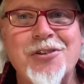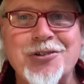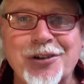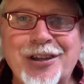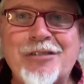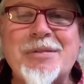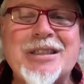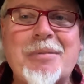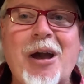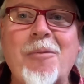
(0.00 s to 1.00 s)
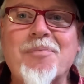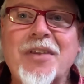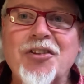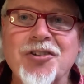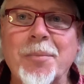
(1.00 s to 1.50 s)
So give me some help.
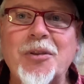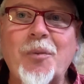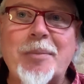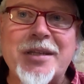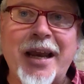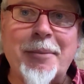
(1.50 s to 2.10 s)
Jump on the website.